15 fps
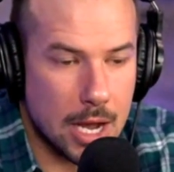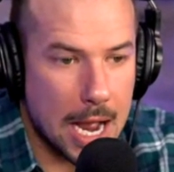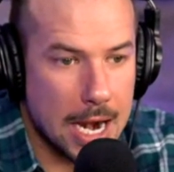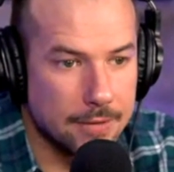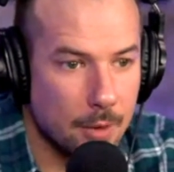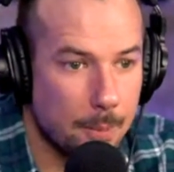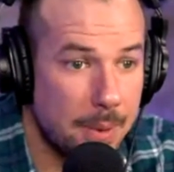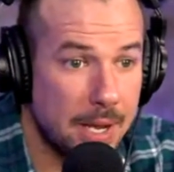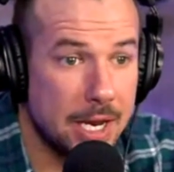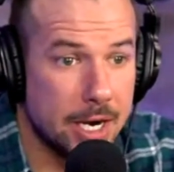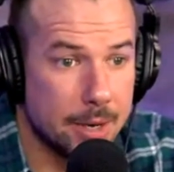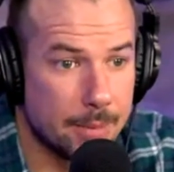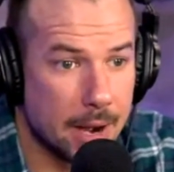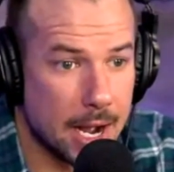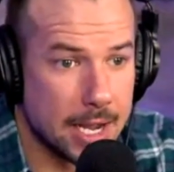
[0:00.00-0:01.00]
kind of
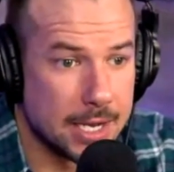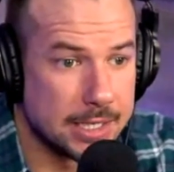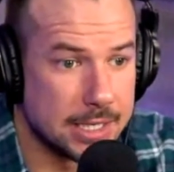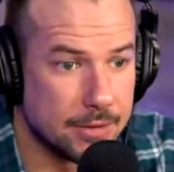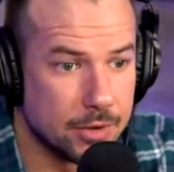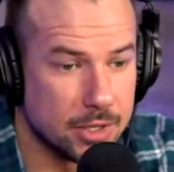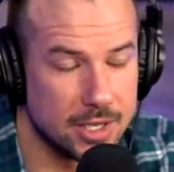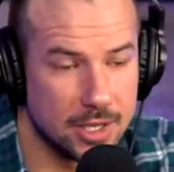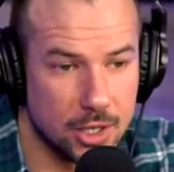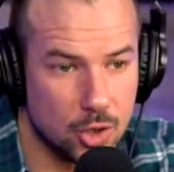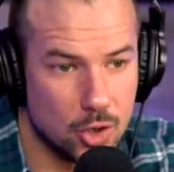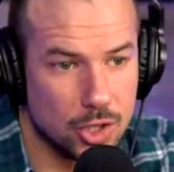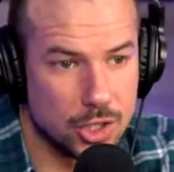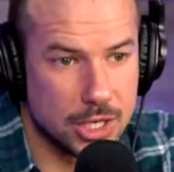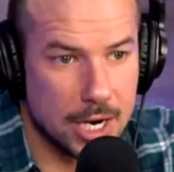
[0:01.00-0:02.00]
epitomize everything that
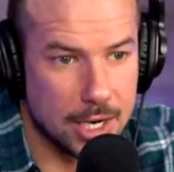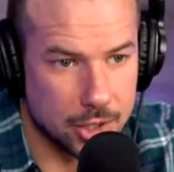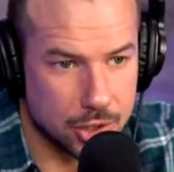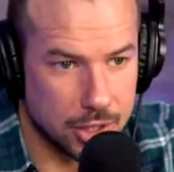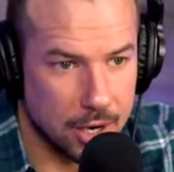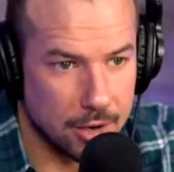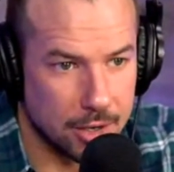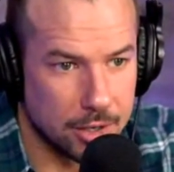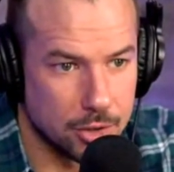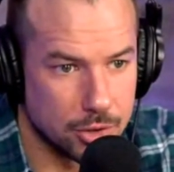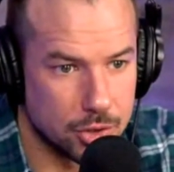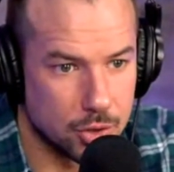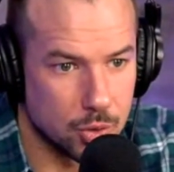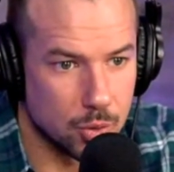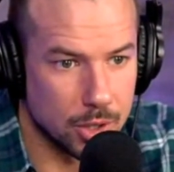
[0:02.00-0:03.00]
you just kind of shared in
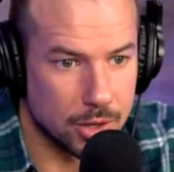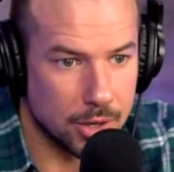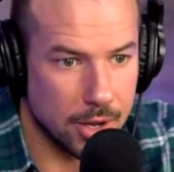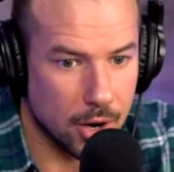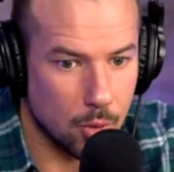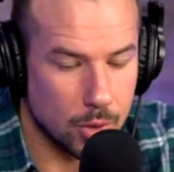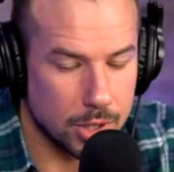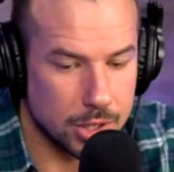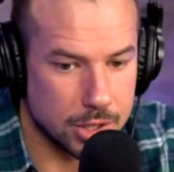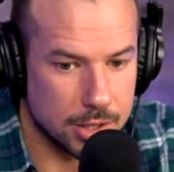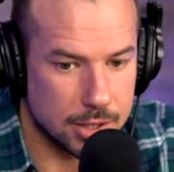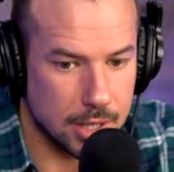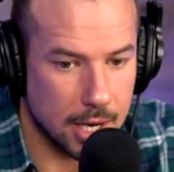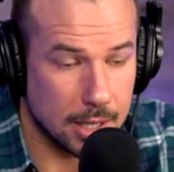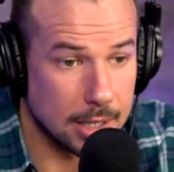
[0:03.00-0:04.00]
your story there, which
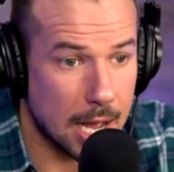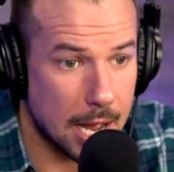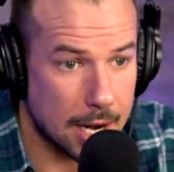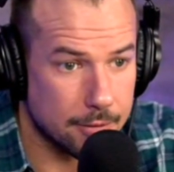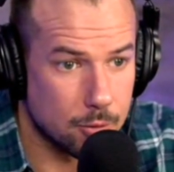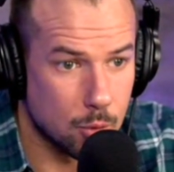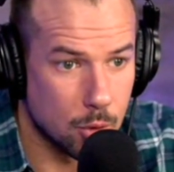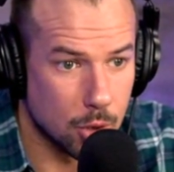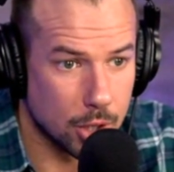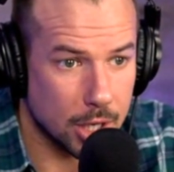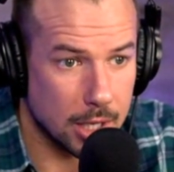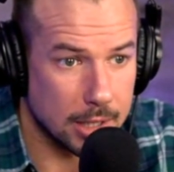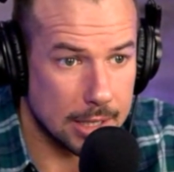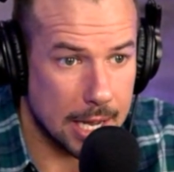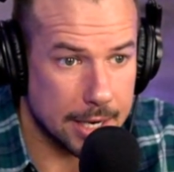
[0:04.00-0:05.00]
is a lot of
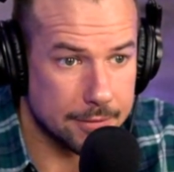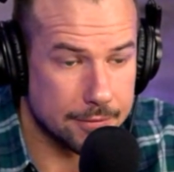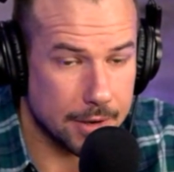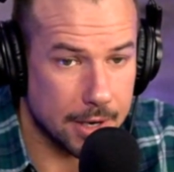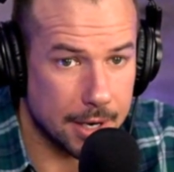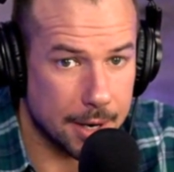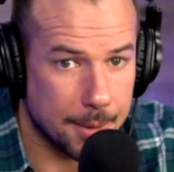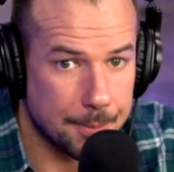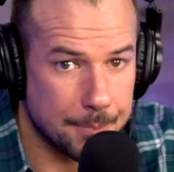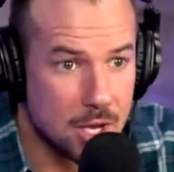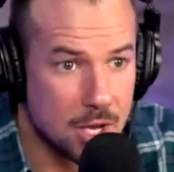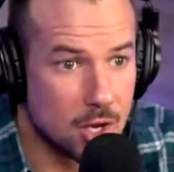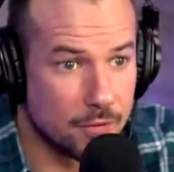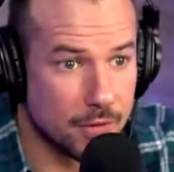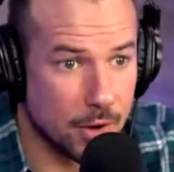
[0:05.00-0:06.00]
work, a lot of uh,
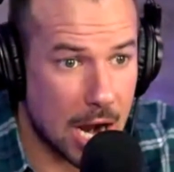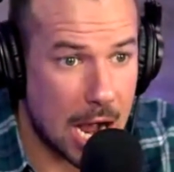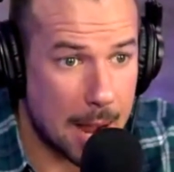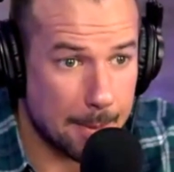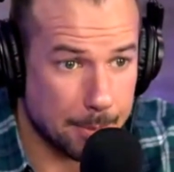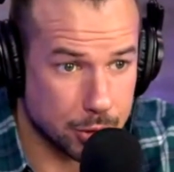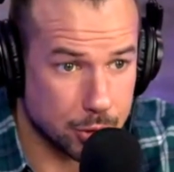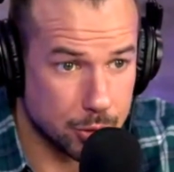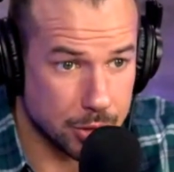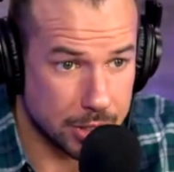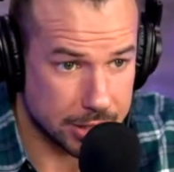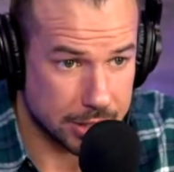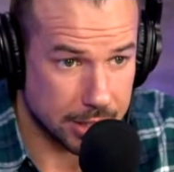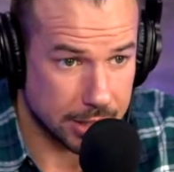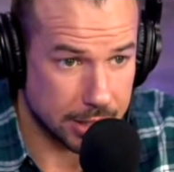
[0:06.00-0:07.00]
you're very
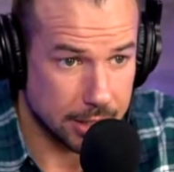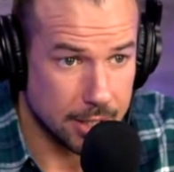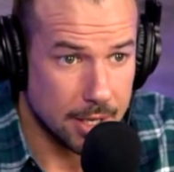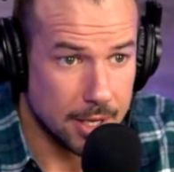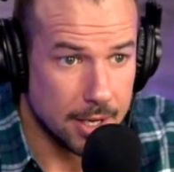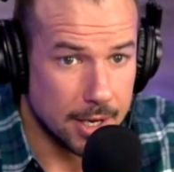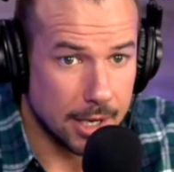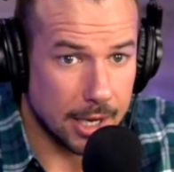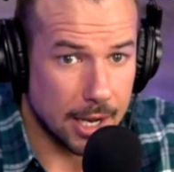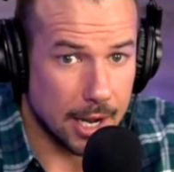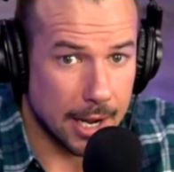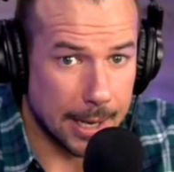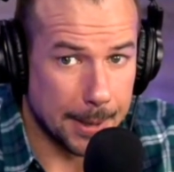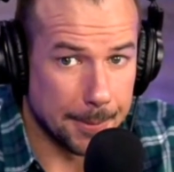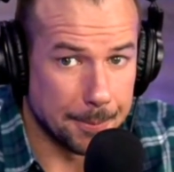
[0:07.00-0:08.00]
opportunistic.
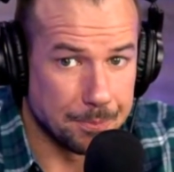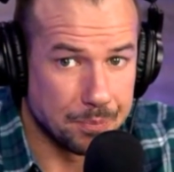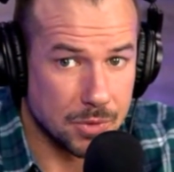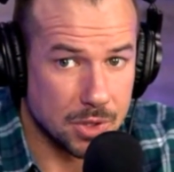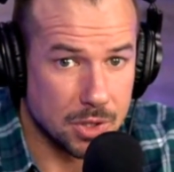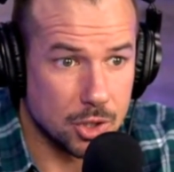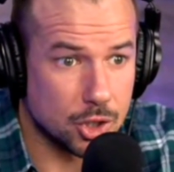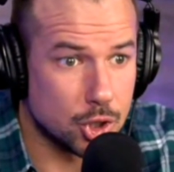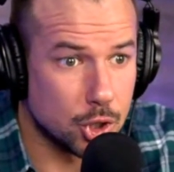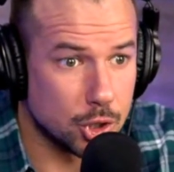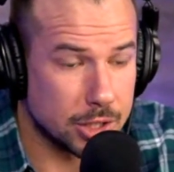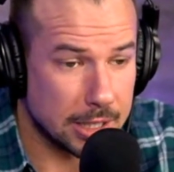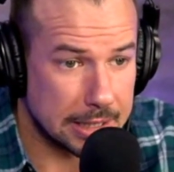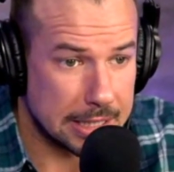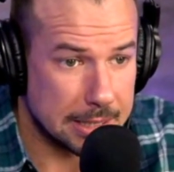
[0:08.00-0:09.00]
Um, you
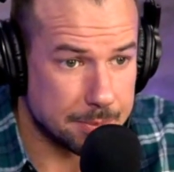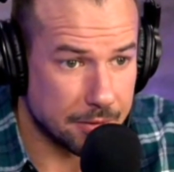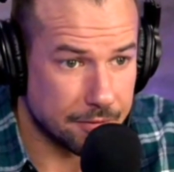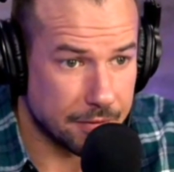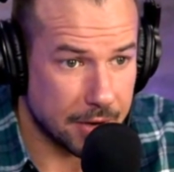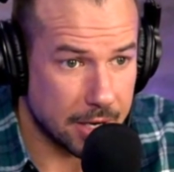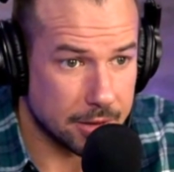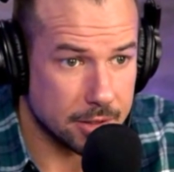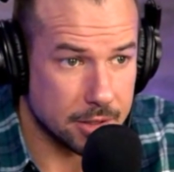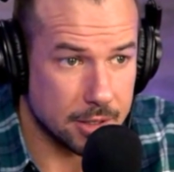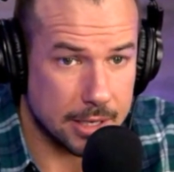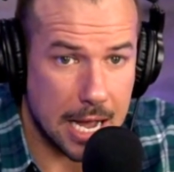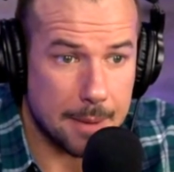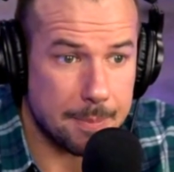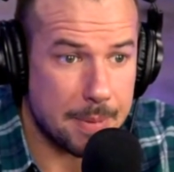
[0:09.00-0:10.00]
took that leap of faith,
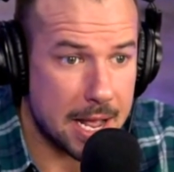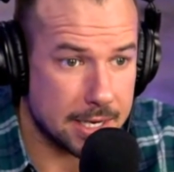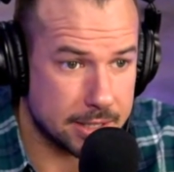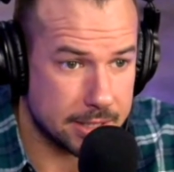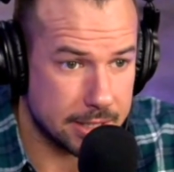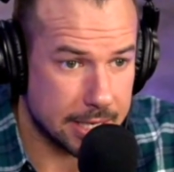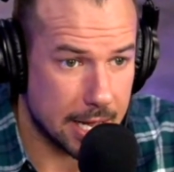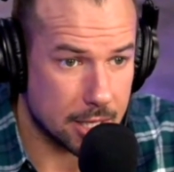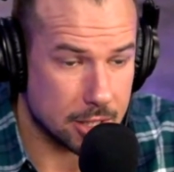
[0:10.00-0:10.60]
you got past the